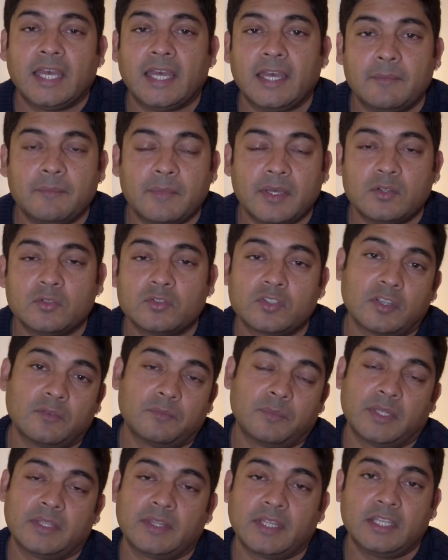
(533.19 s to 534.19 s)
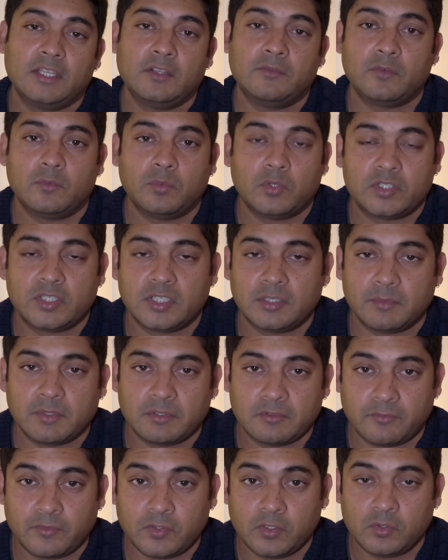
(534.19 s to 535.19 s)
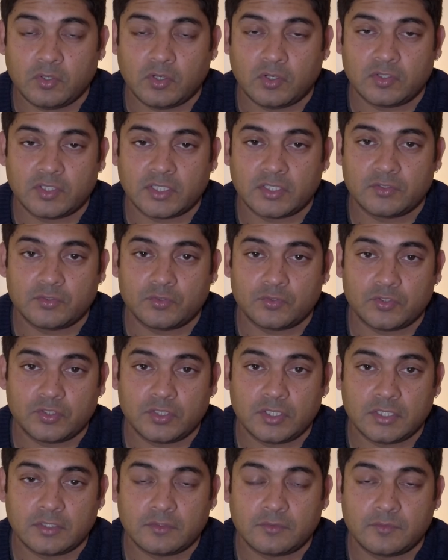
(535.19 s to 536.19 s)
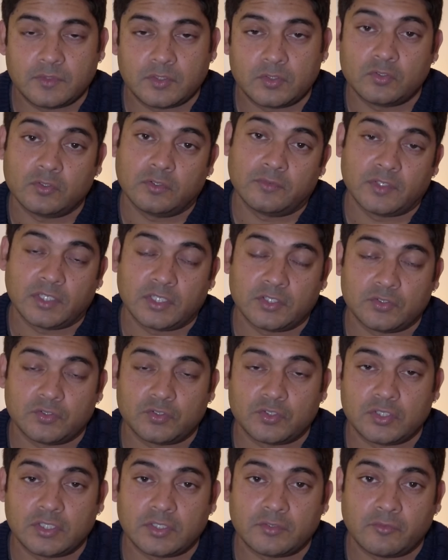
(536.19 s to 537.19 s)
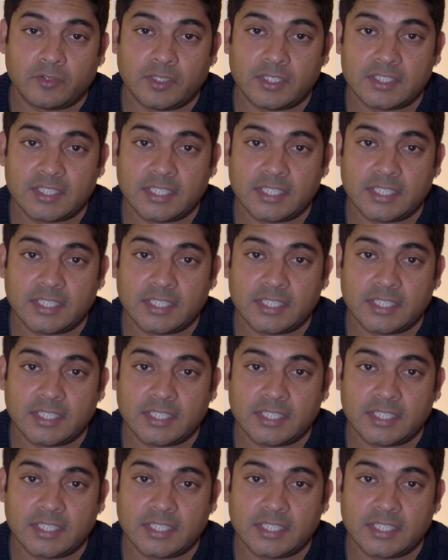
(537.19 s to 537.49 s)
But thank you for watching my review on Dinosaur Jr., the story of Dinosaur Jr.,